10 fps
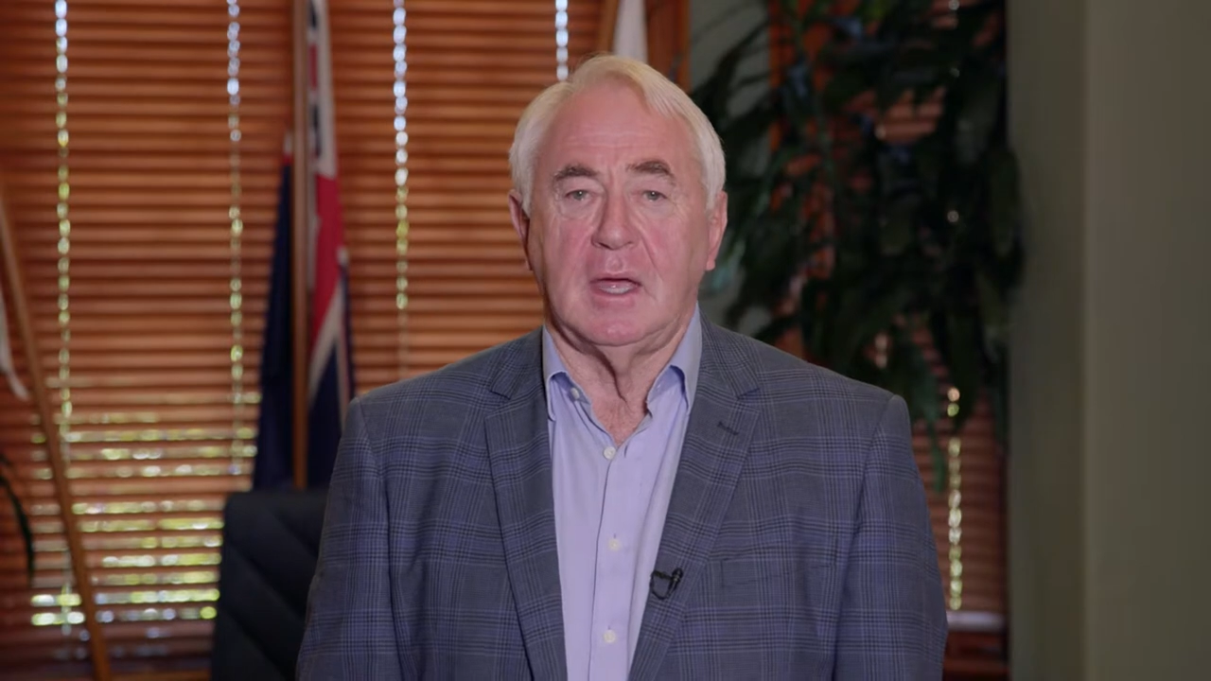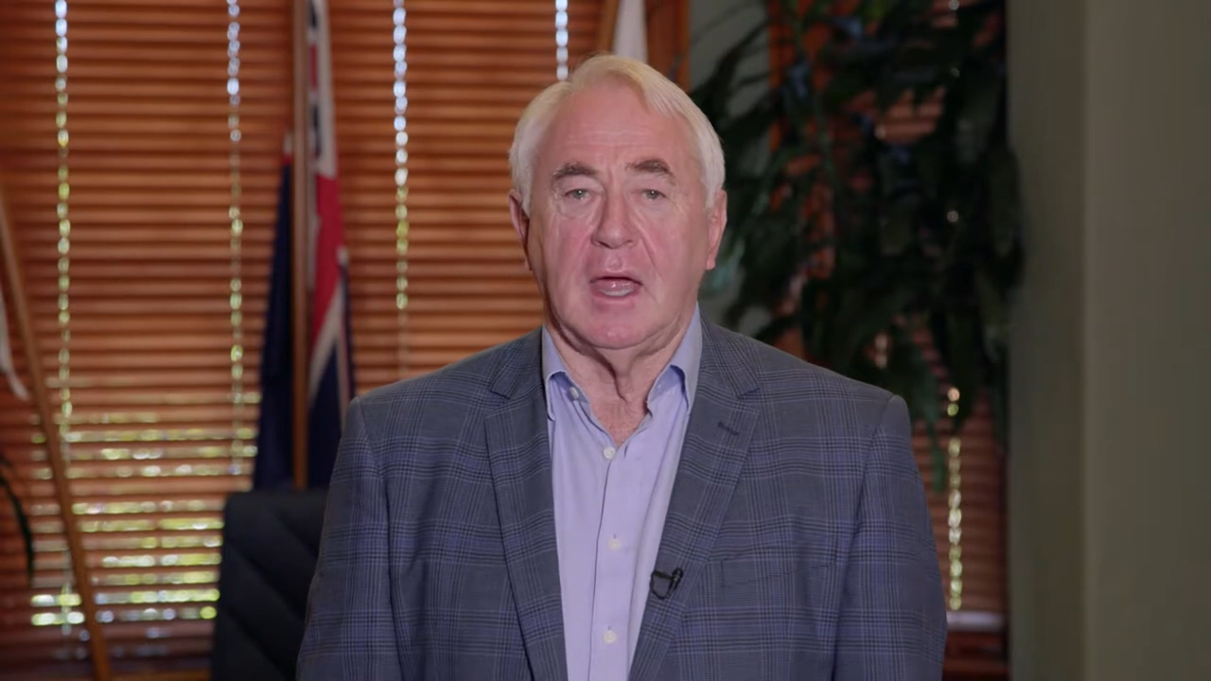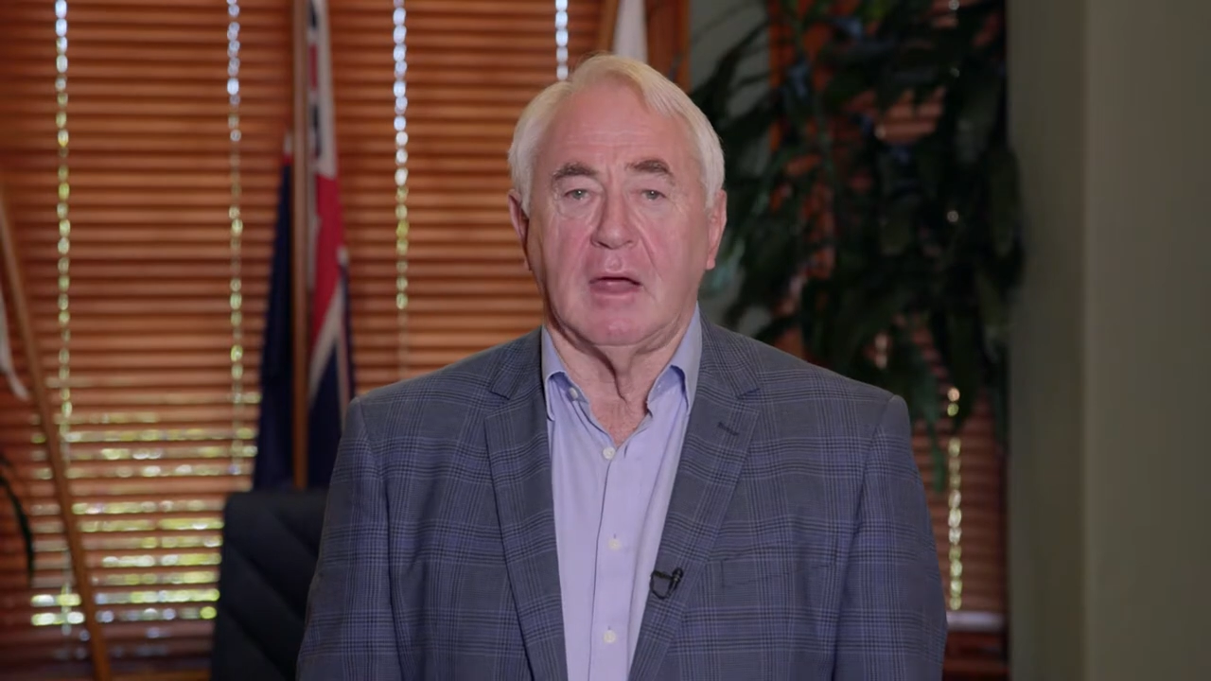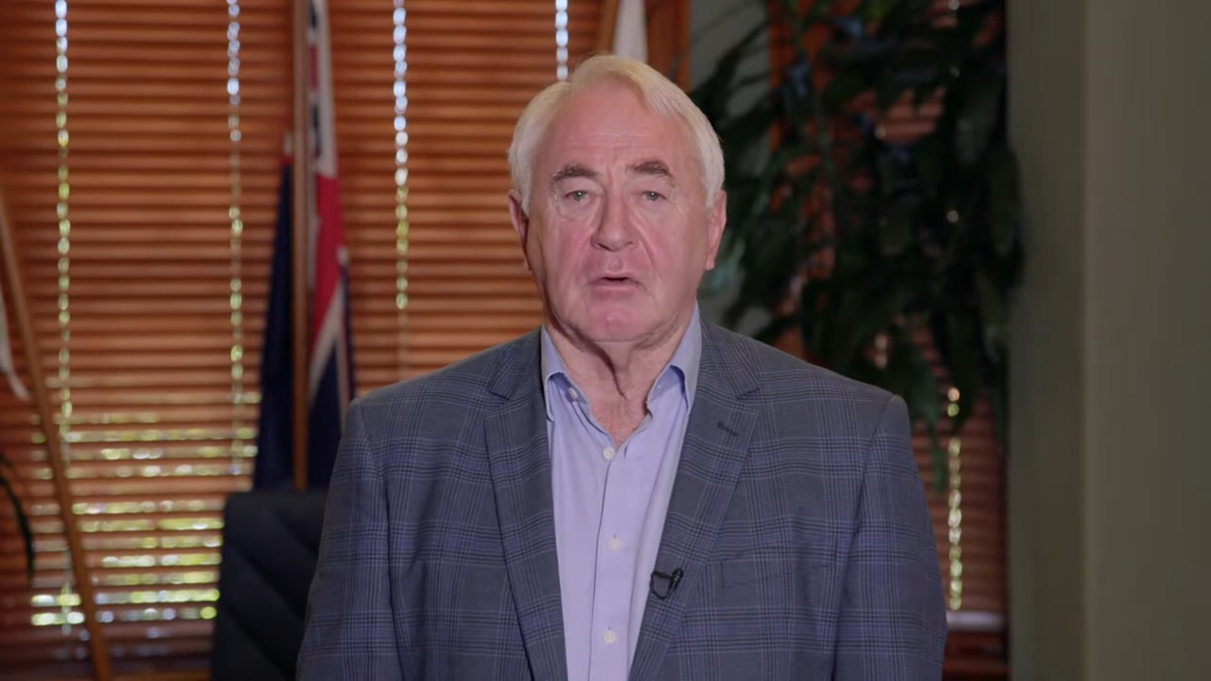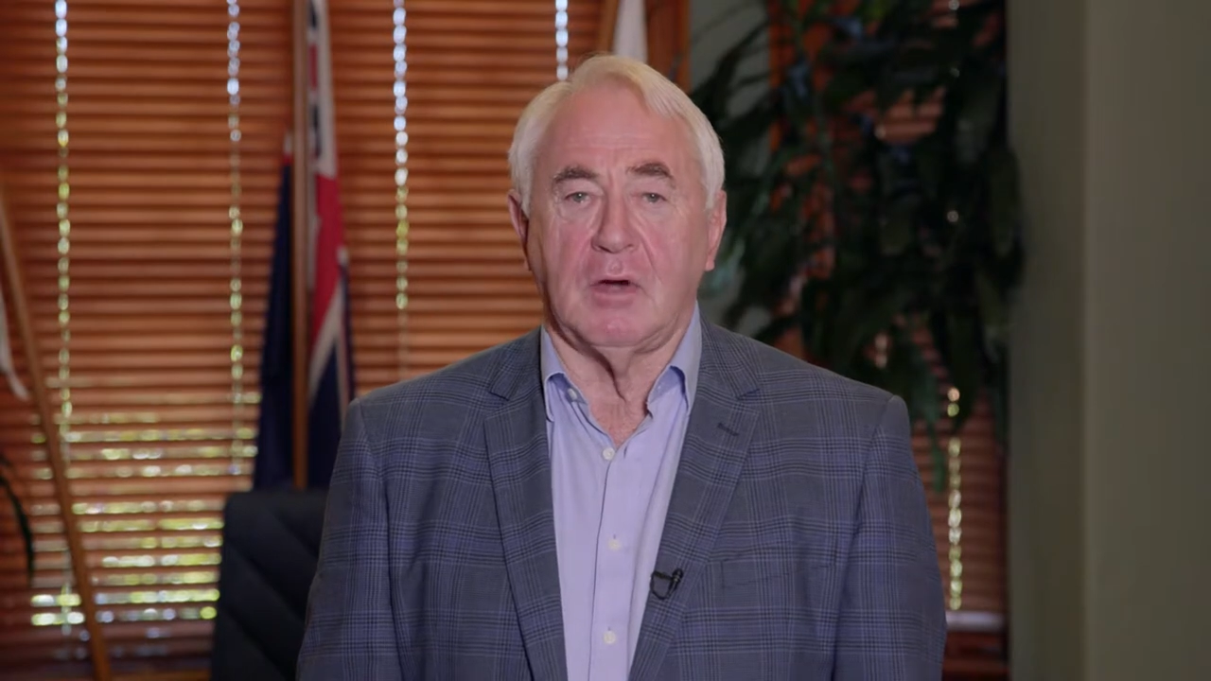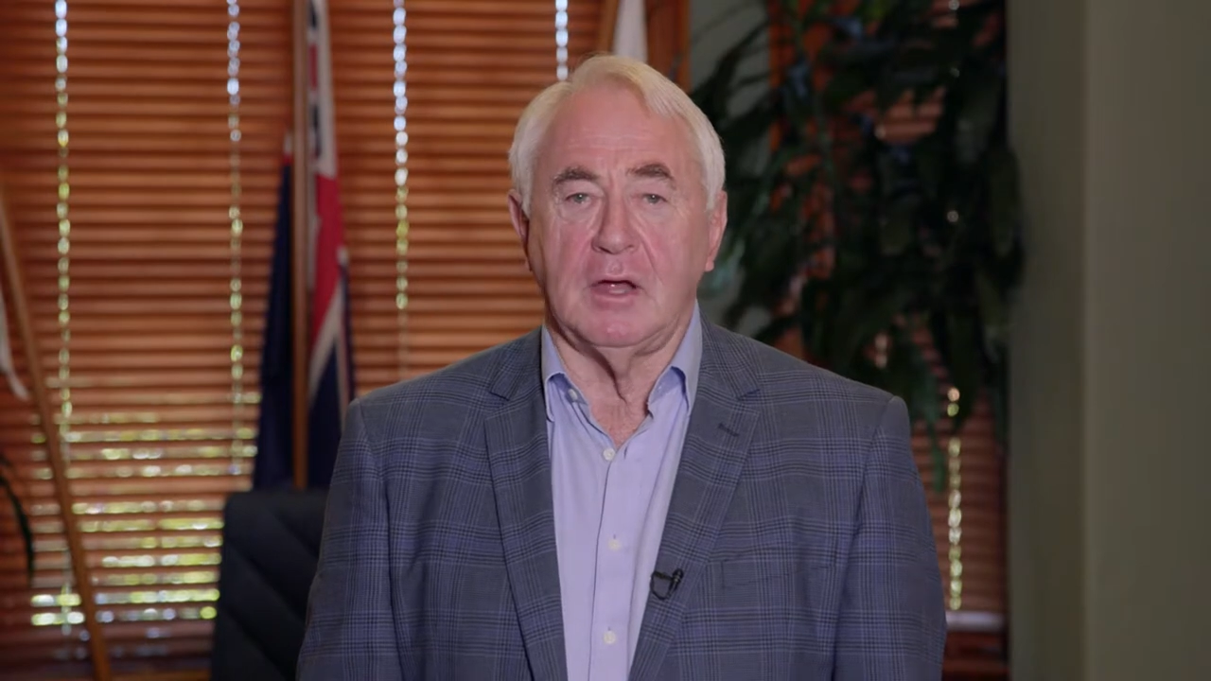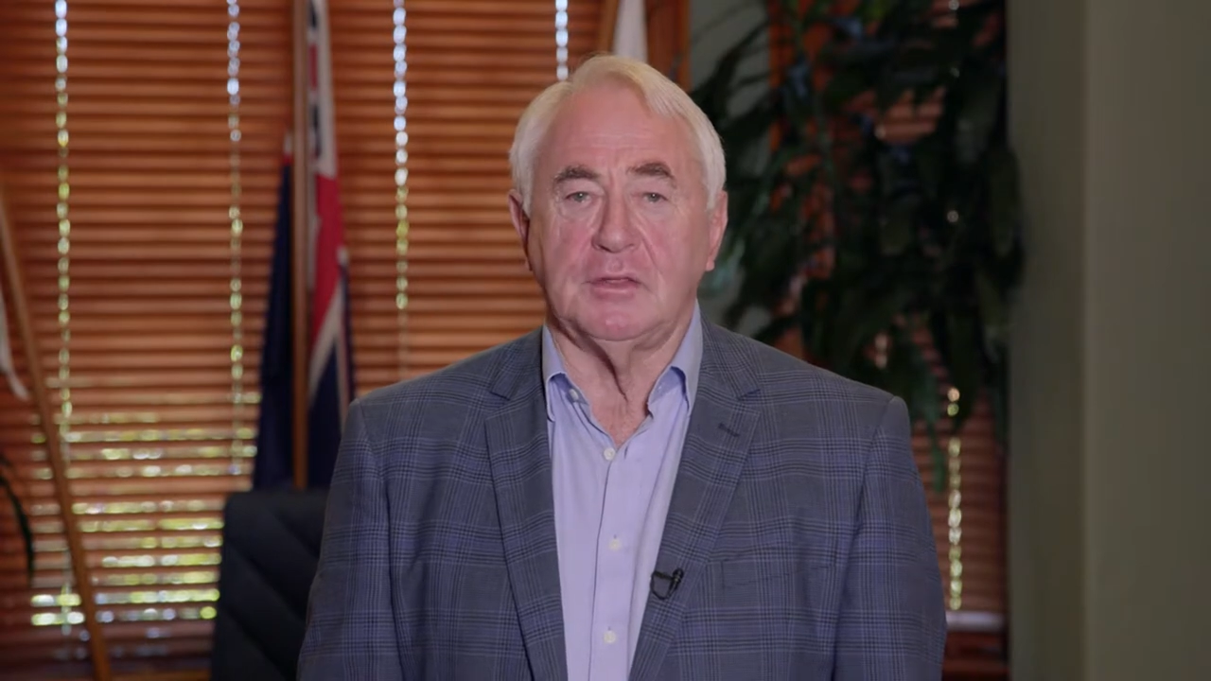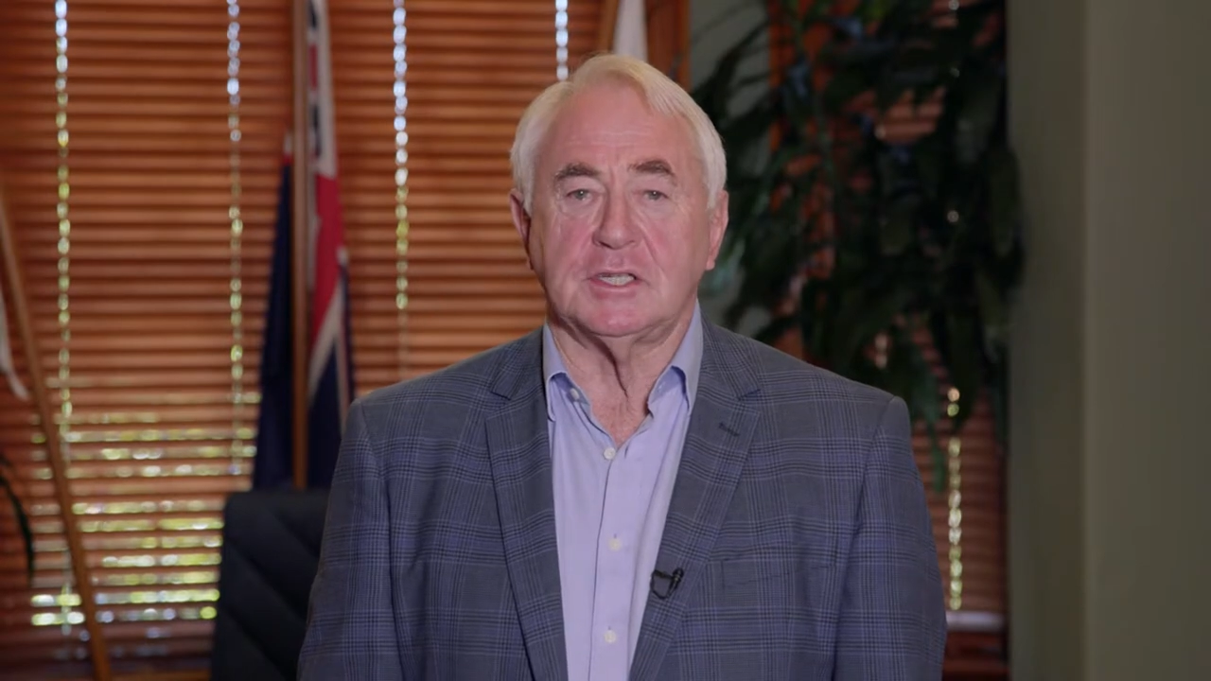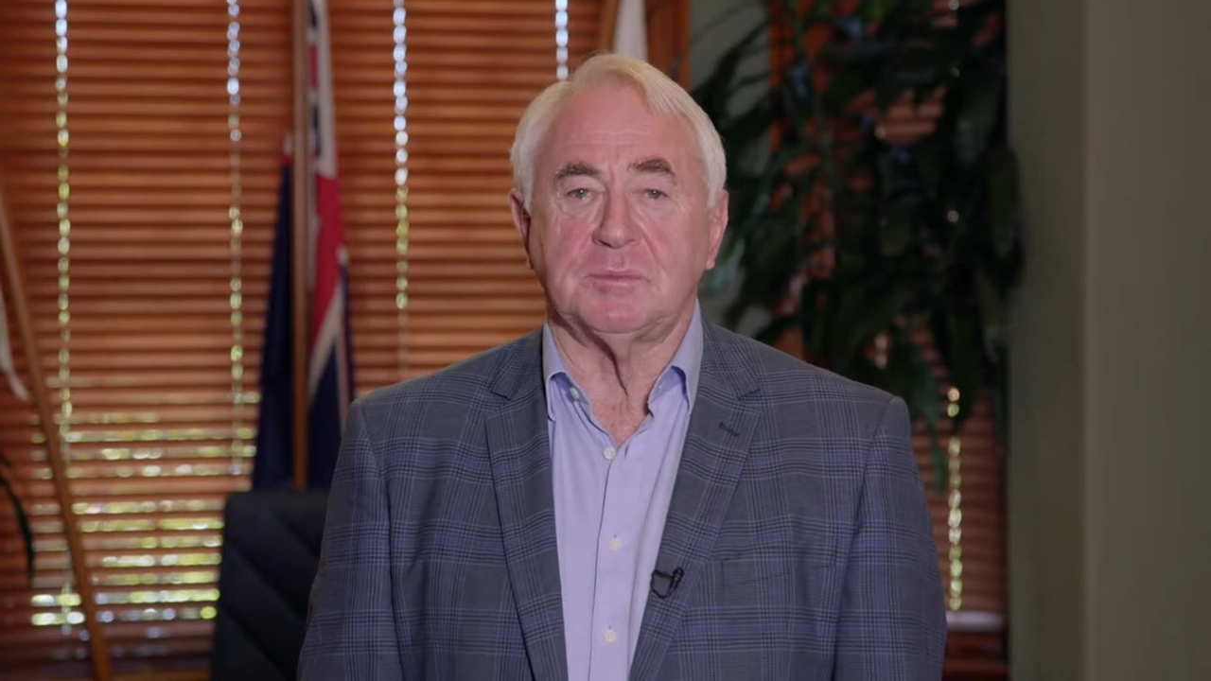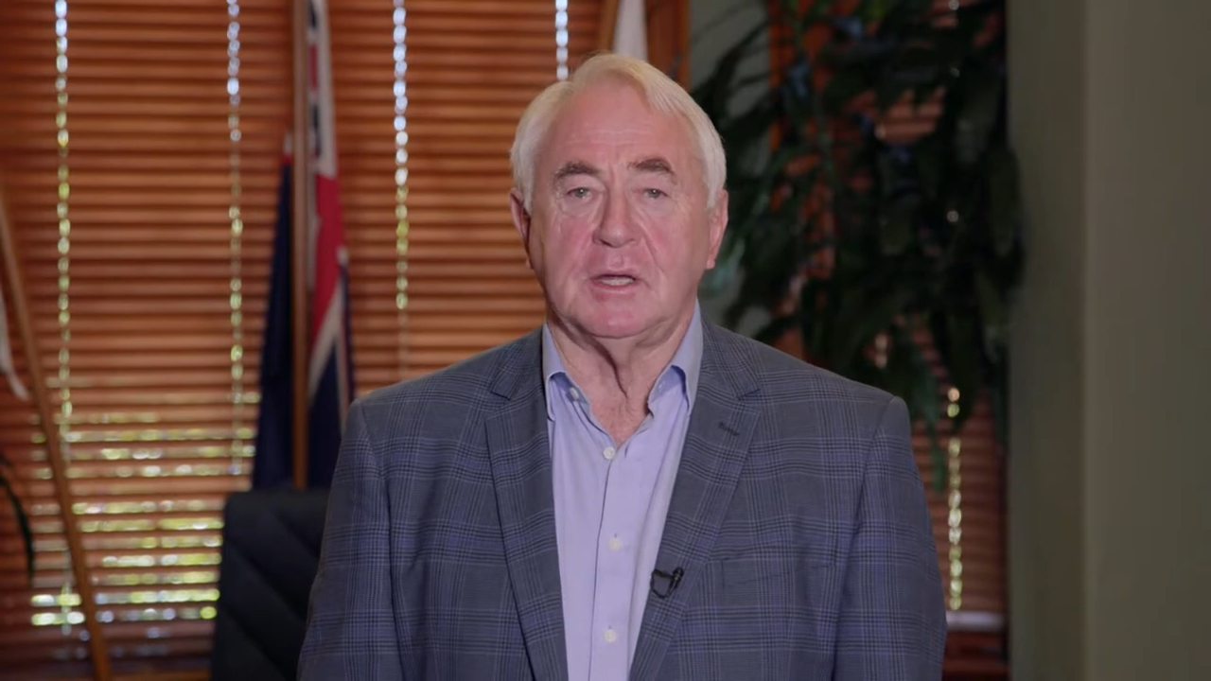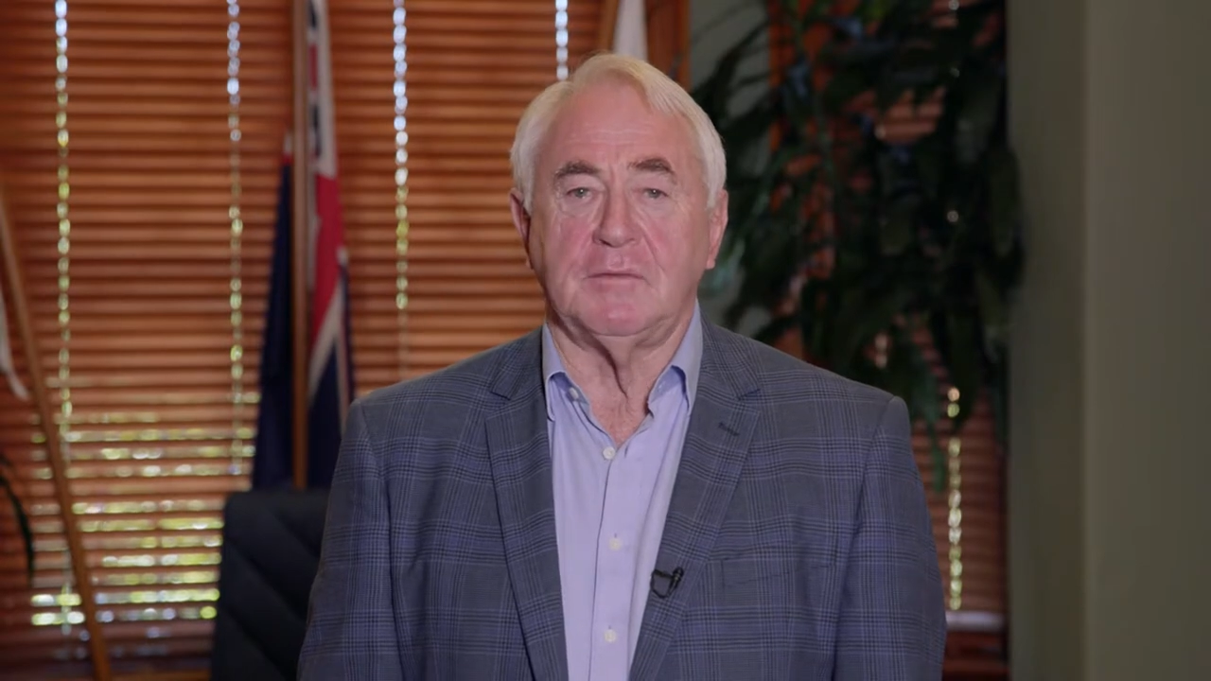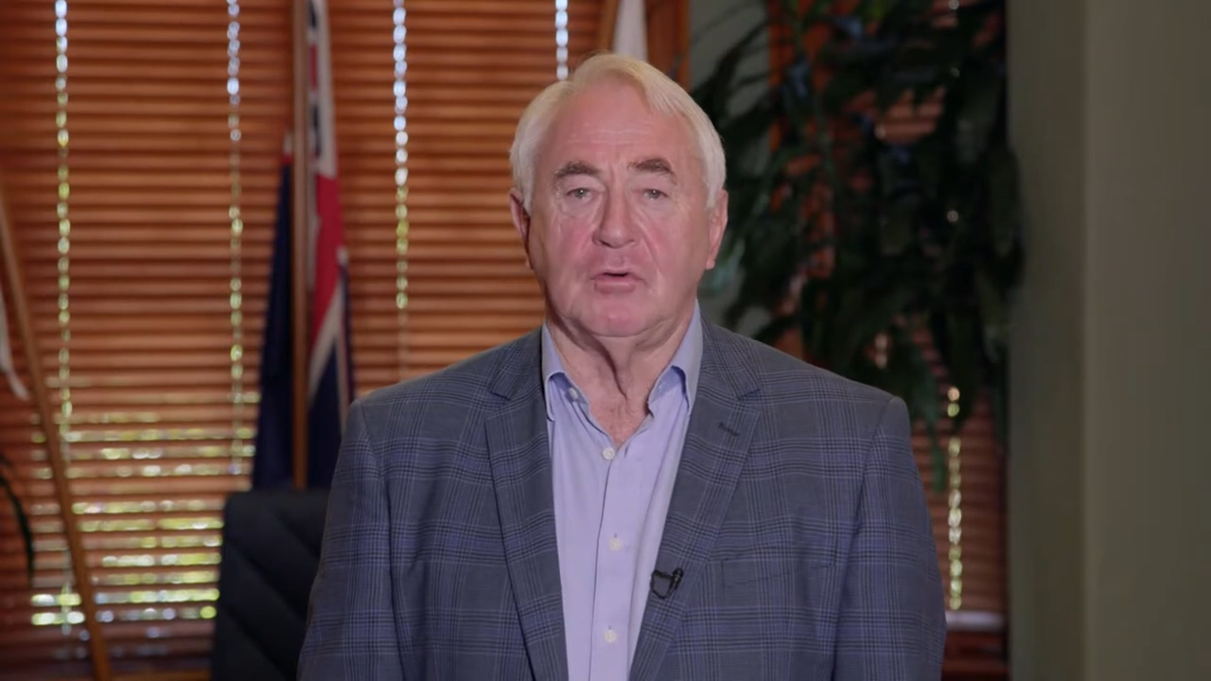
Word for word: Our growth has been